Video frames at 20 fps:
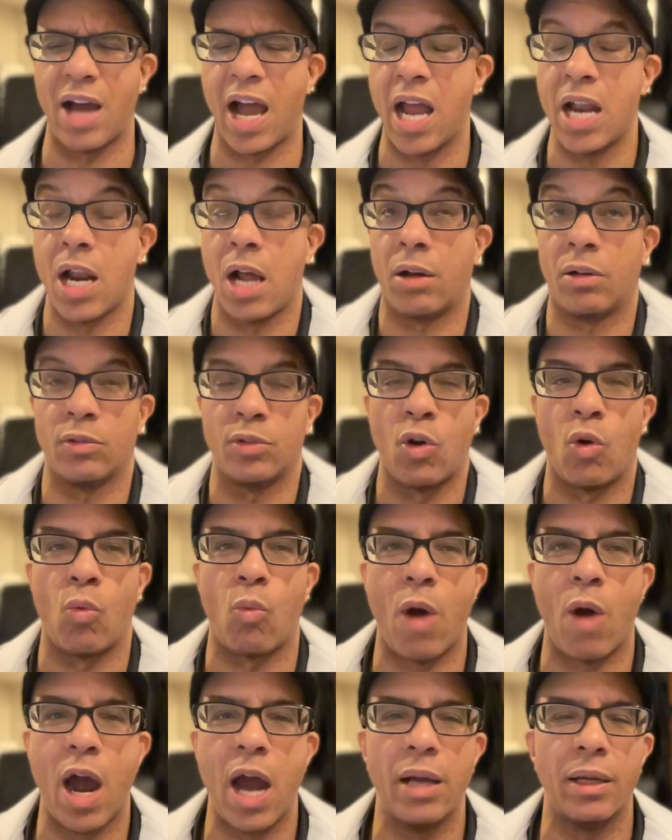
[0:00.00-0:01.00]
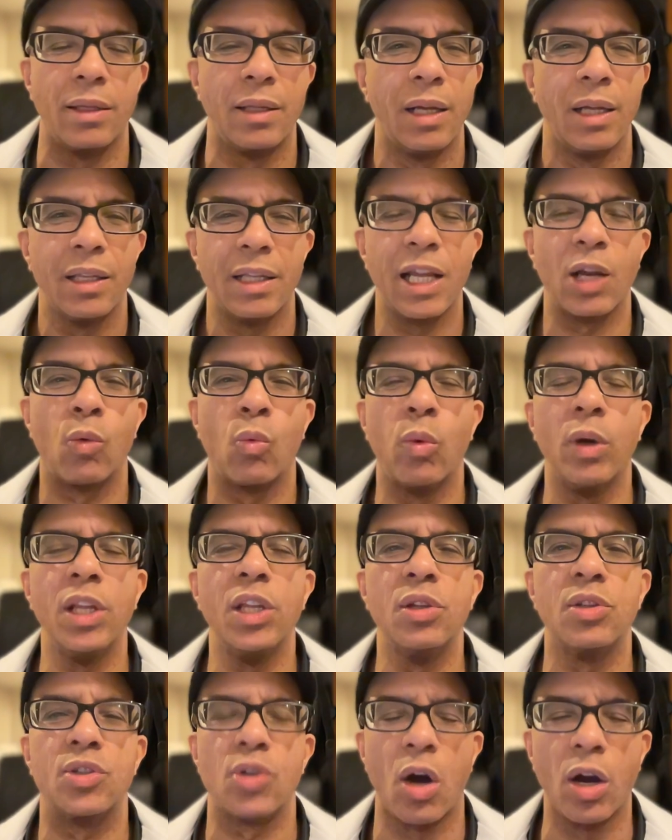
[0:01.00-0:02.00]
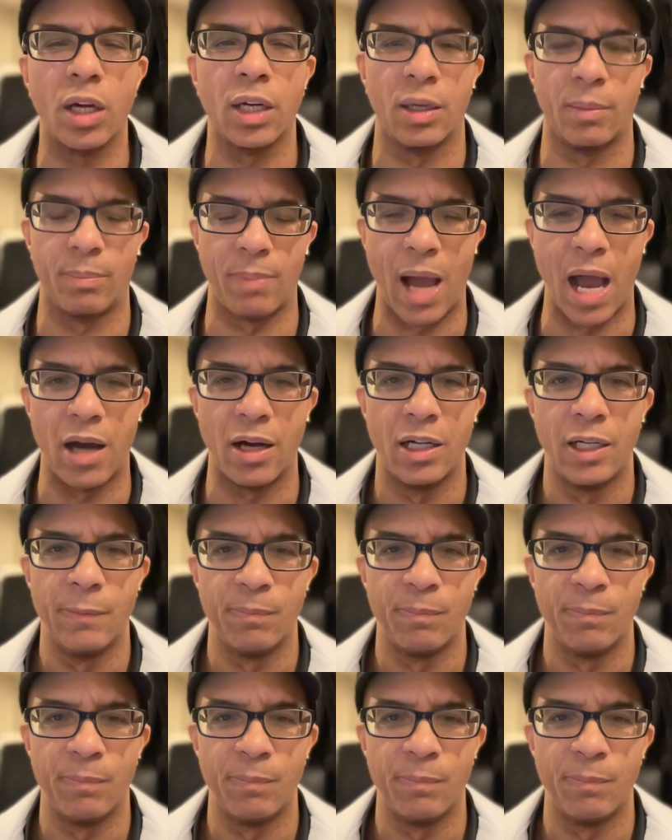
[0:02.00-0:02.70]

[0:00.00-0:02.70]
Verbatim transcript: I don't know why. Like, what are you talking about?